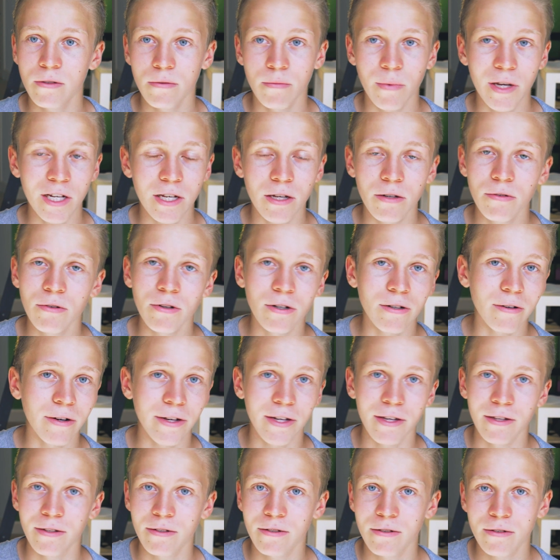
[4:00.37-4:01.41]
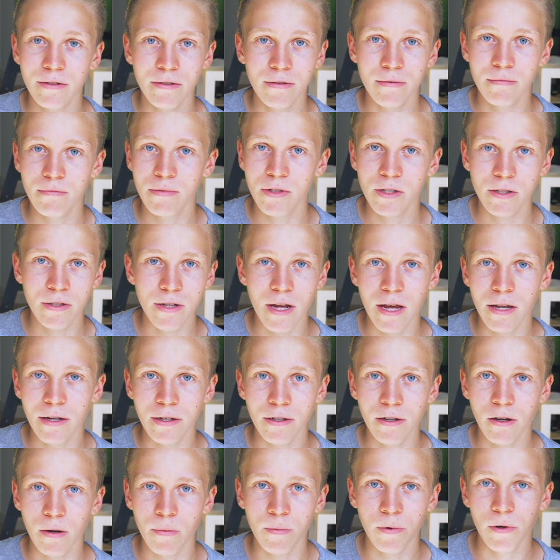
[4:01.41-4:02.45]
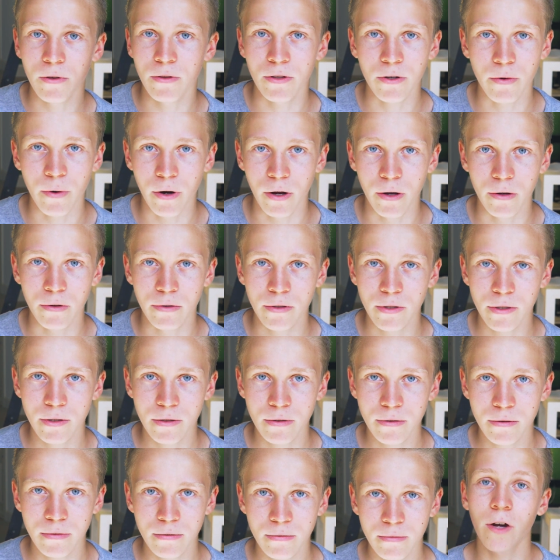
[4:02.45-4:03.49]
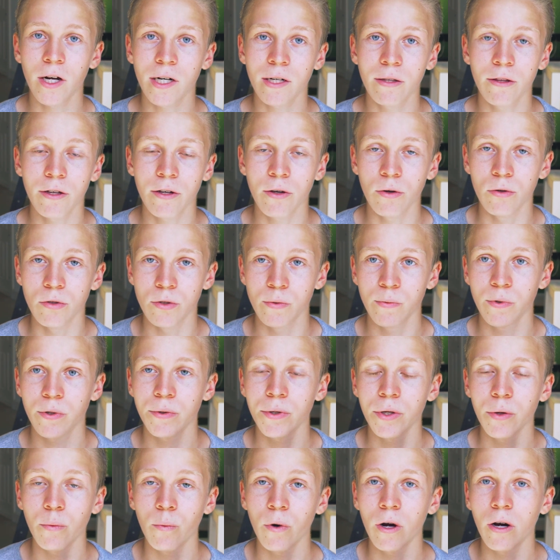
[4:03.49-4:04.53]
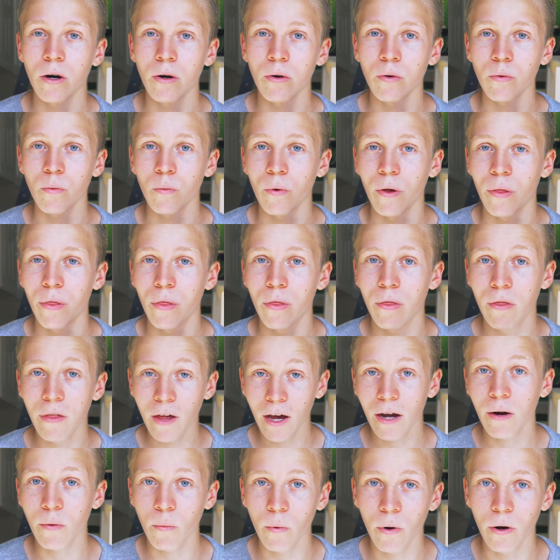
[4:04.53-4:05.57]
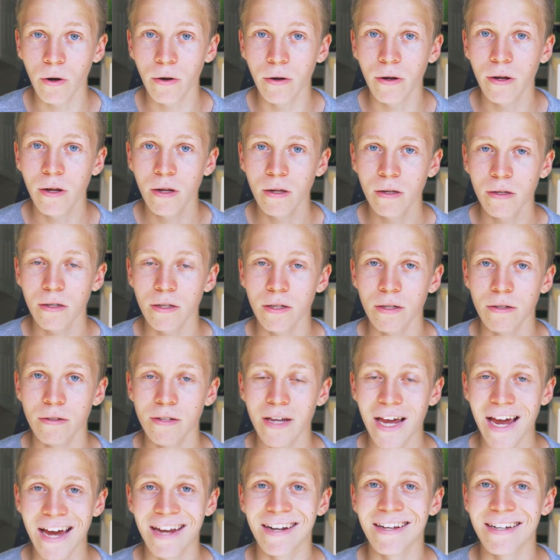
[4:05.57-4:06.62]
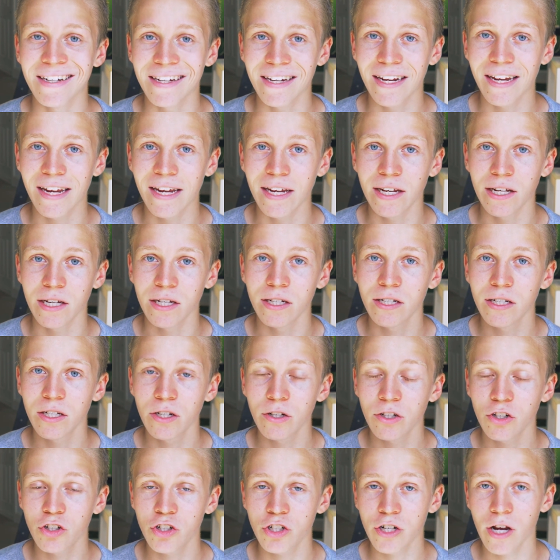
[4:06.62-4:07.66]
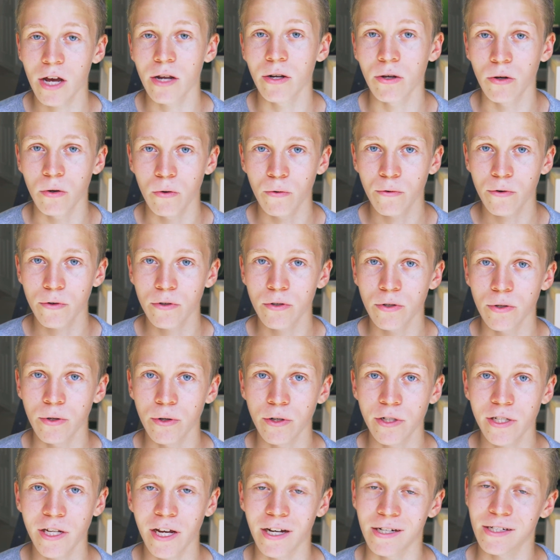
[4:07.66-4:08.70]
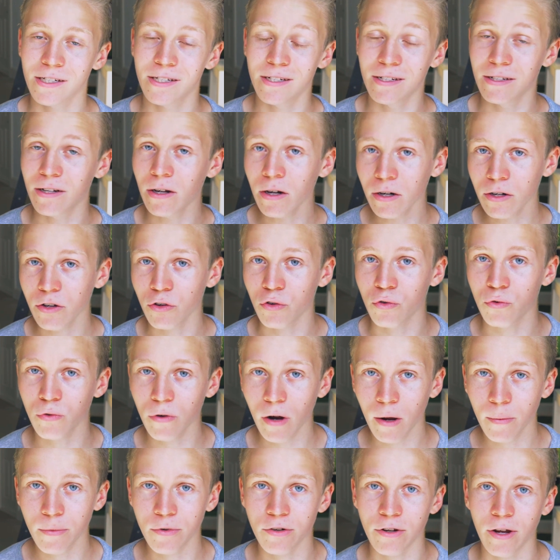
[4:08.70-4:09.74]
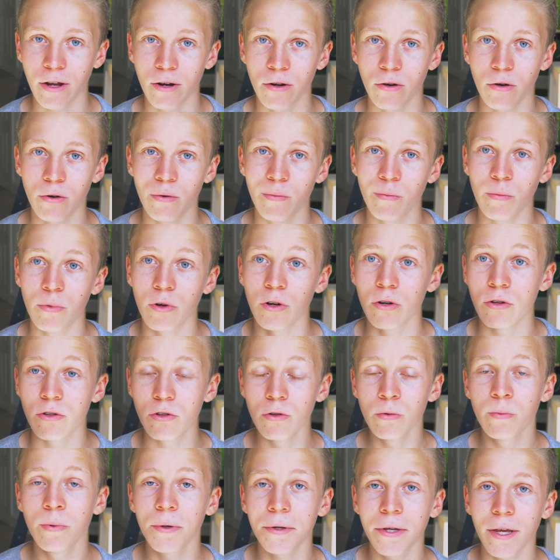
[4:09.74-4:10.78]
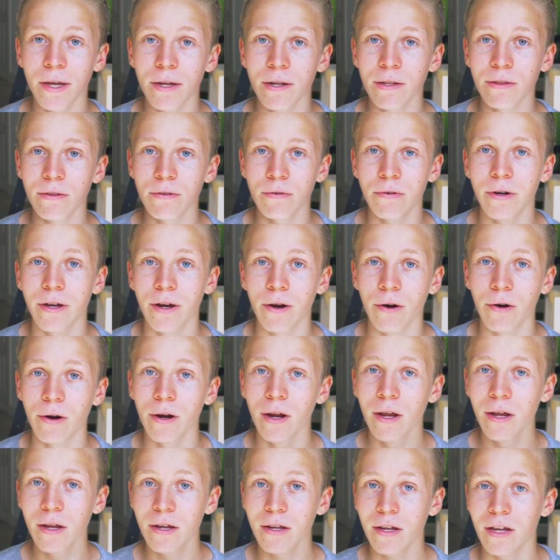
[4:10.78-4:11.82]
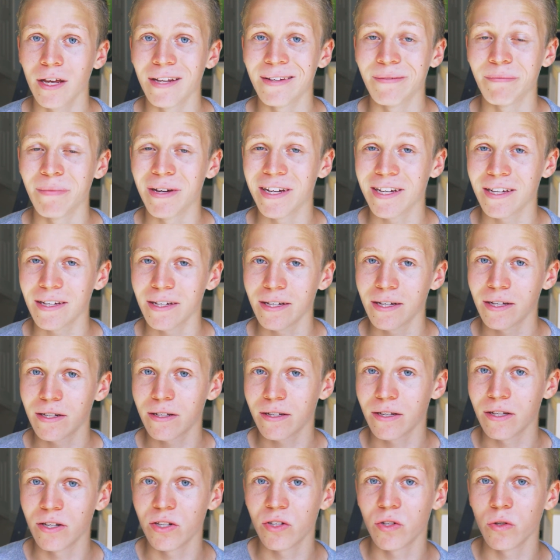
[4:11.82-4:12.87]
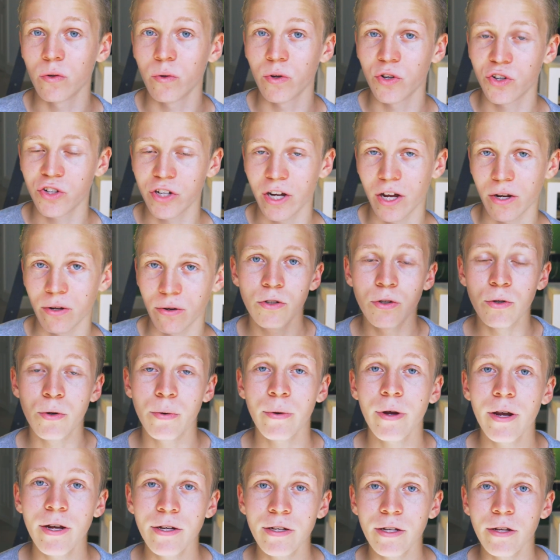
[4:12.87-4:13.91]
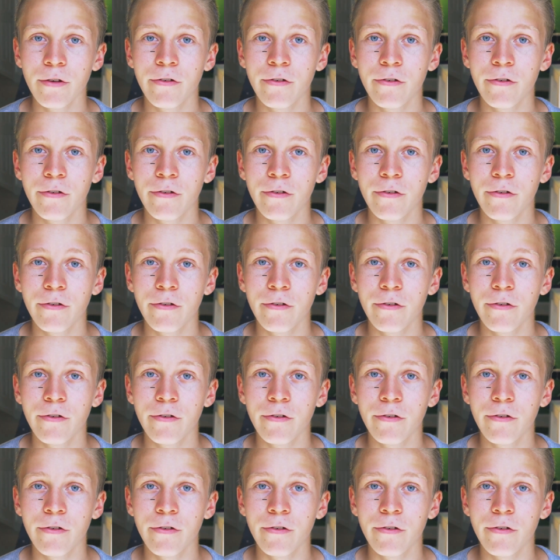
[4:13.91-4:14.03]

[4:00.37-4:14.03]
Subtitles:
make it look like it's standing up on the ground. Another effect that goes really well with that one is adding a shadow to your text. Not a drop shadow, but duplicating the layer and making it into a shadow. To create a